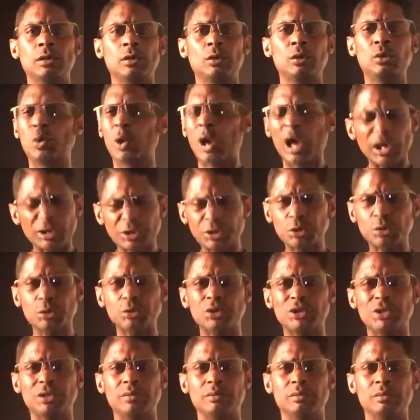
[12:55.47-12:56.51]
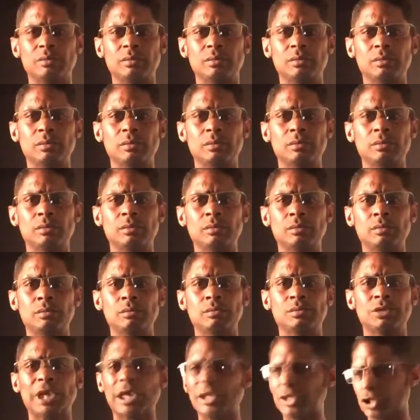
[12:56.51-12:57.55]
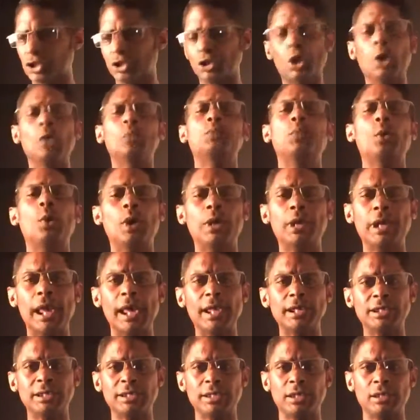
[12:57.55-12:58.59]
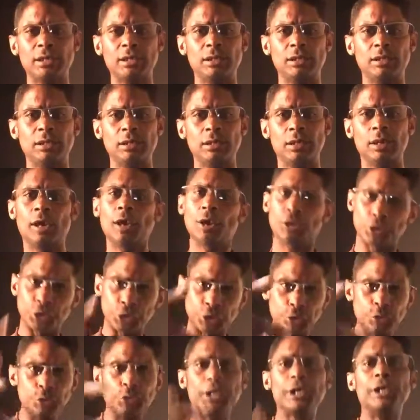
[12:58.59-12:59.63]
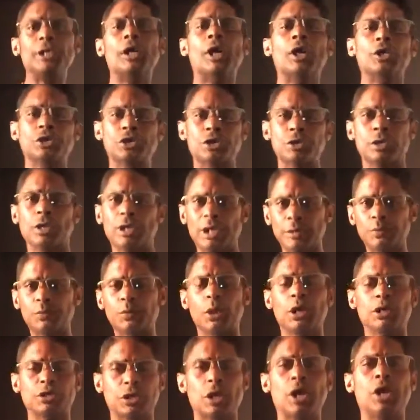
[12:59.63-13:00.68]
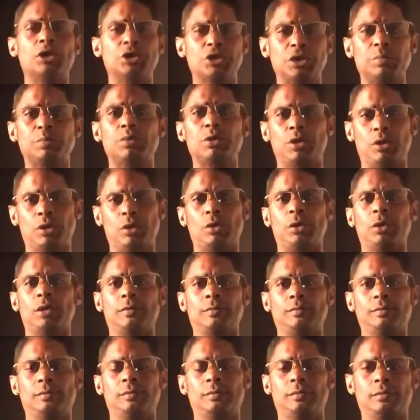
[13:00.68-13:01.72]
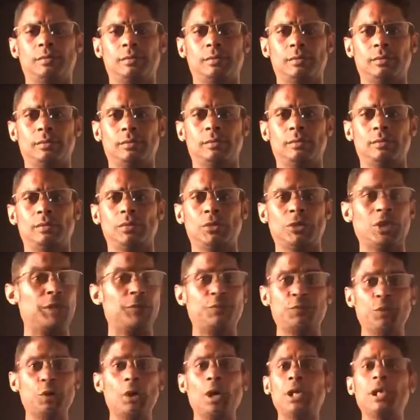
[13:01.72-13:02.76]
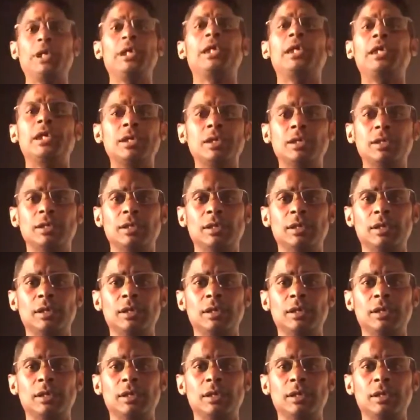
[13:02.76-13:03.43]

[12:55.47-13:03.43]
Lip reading: who hustles, takes no for an answer, you need influx entrepreneur. If you're a leader